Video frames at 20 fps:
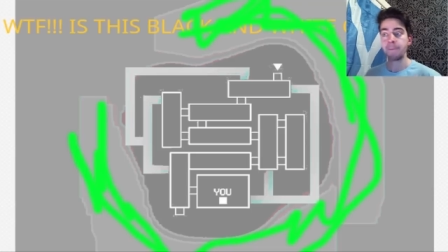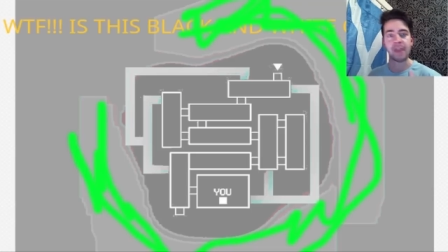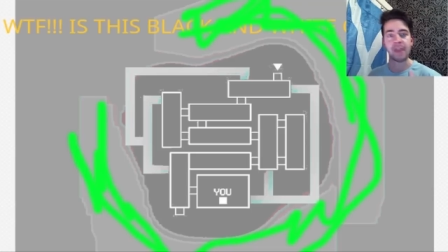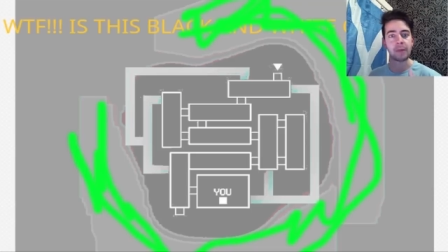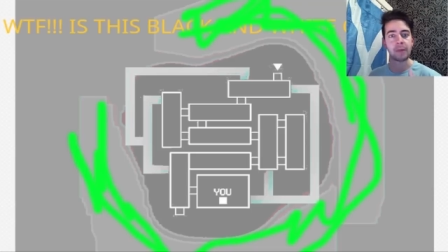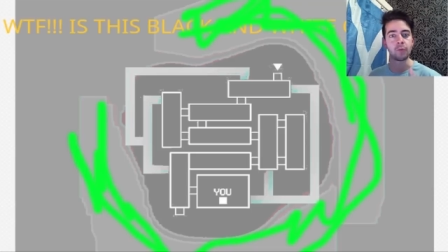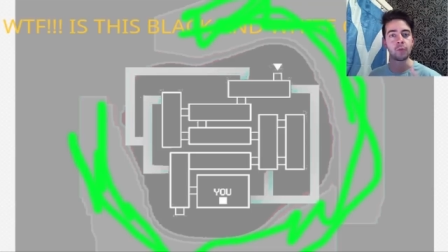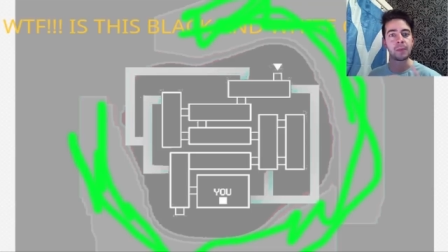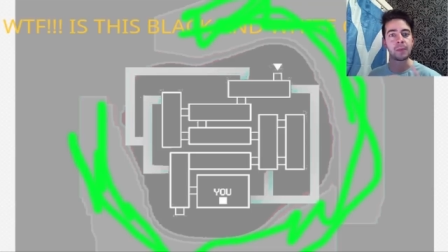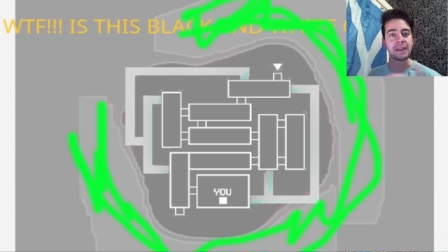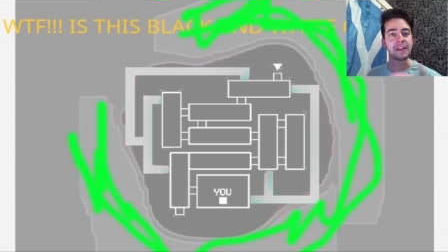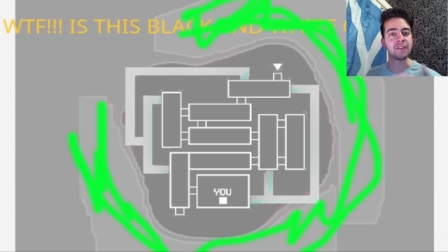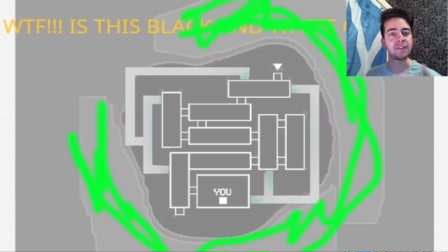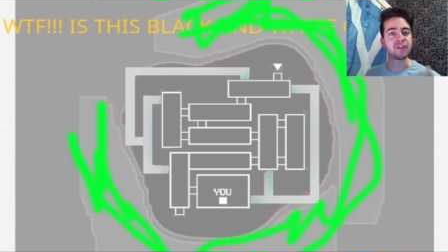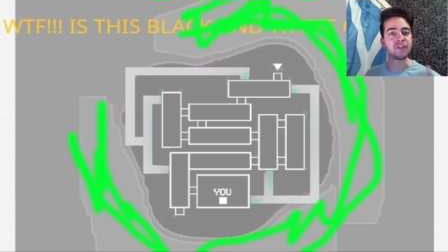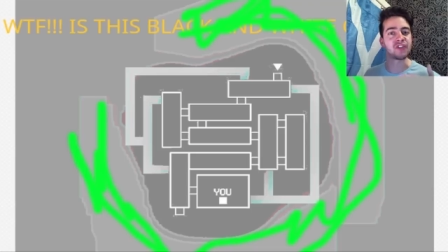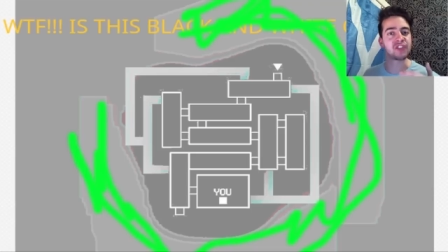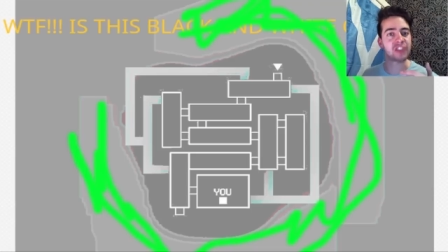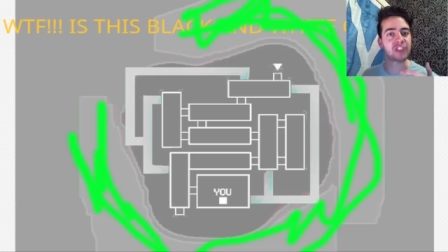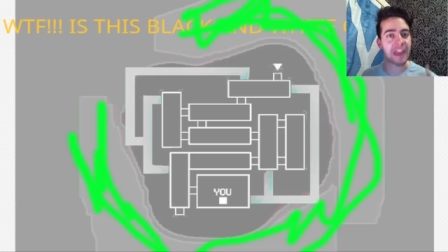it would be
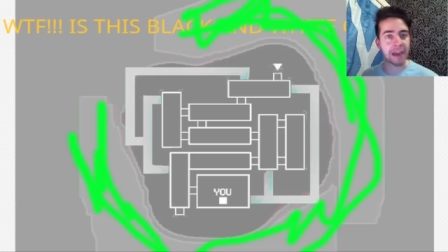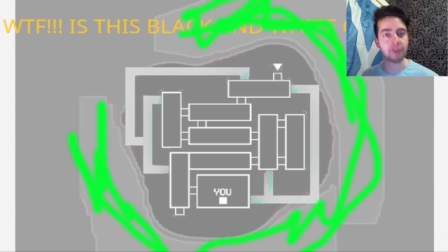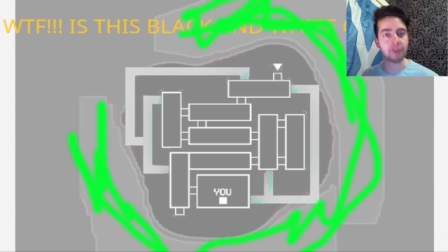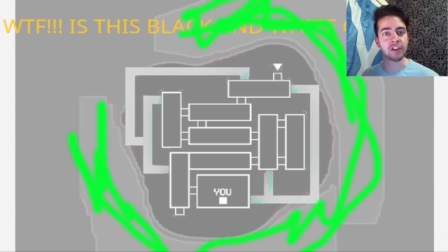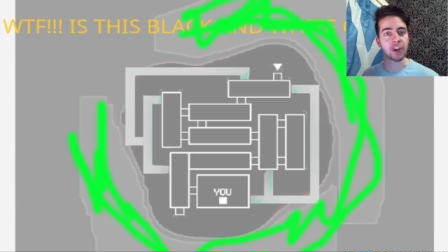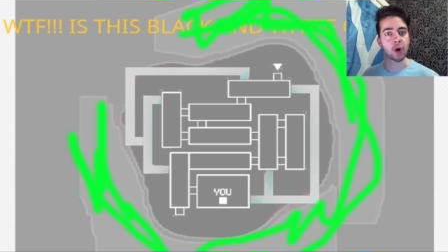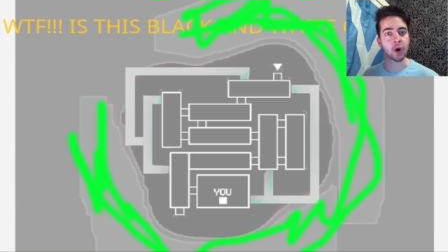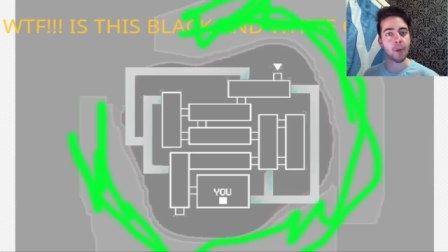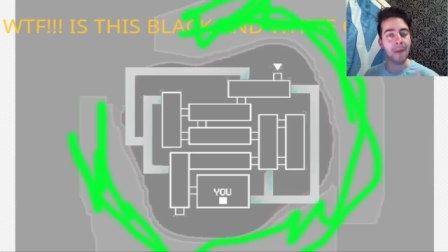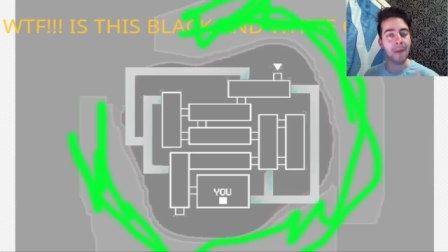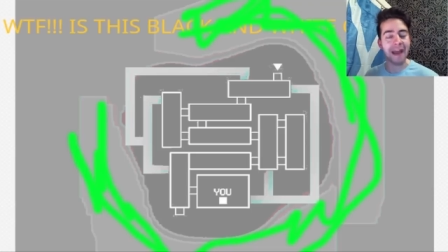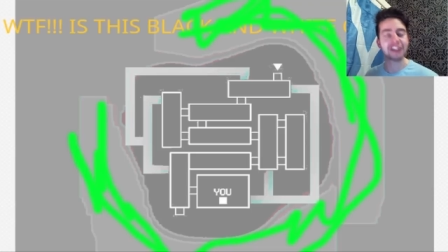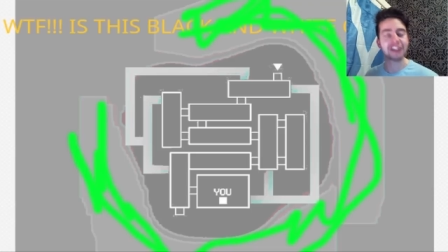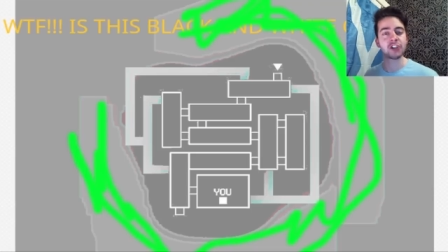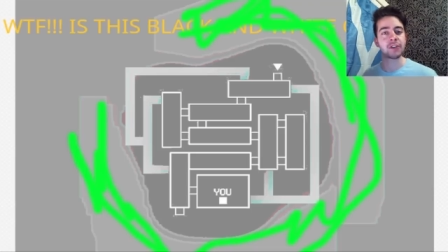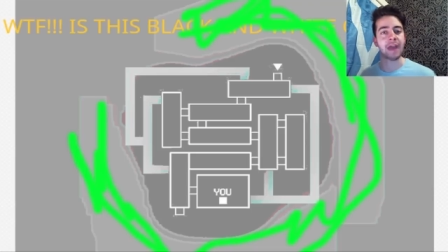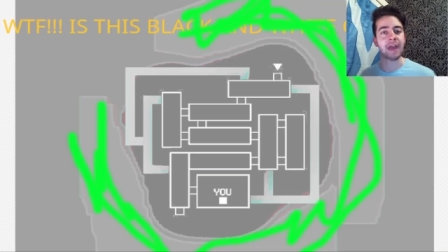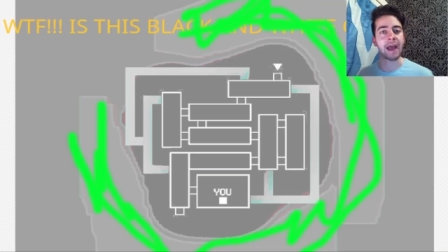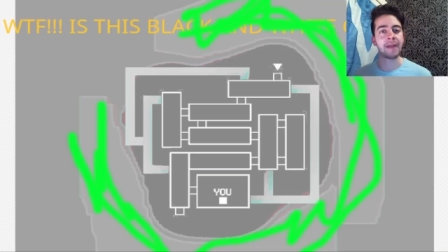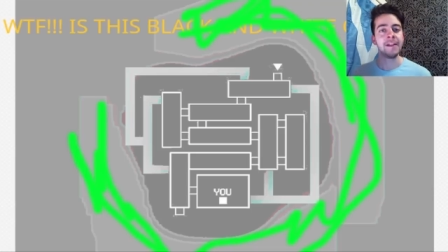even scarier
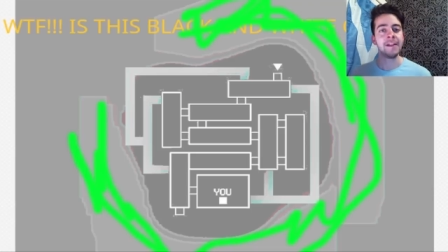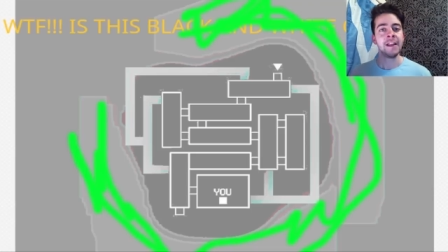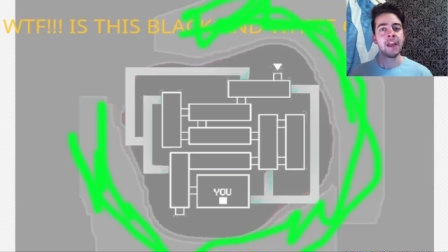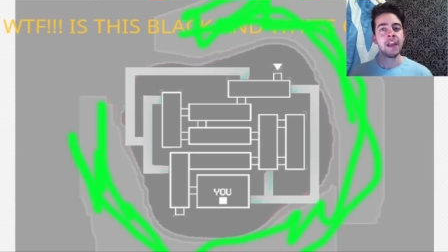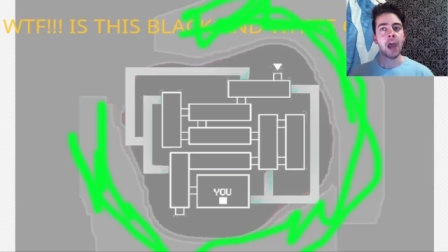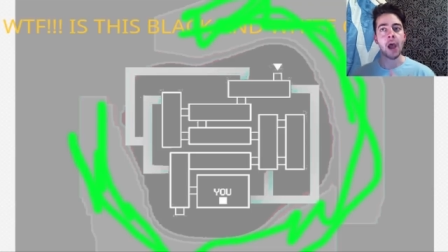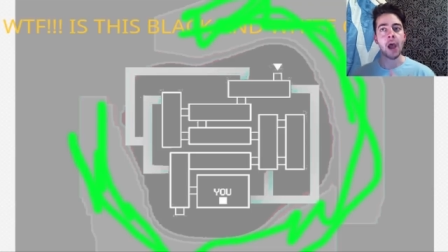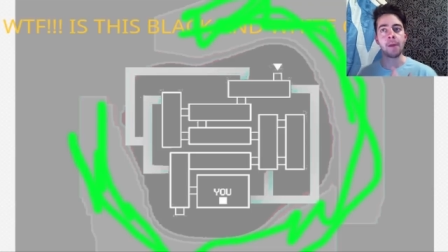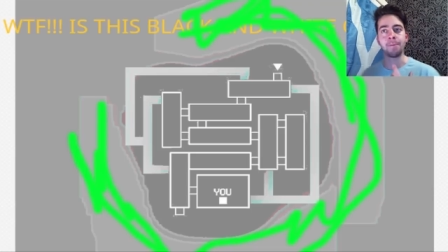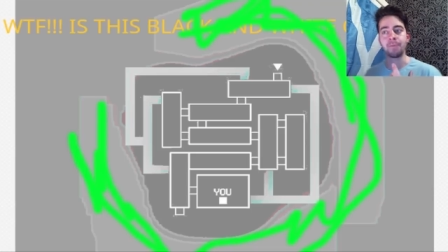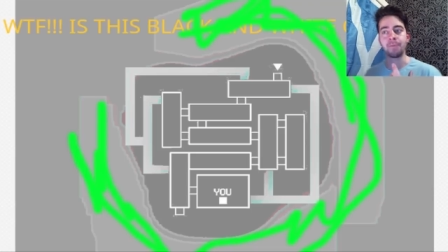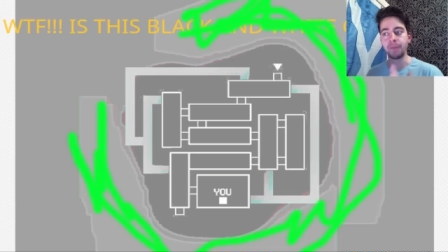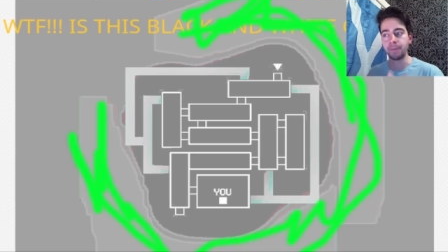imagine that um,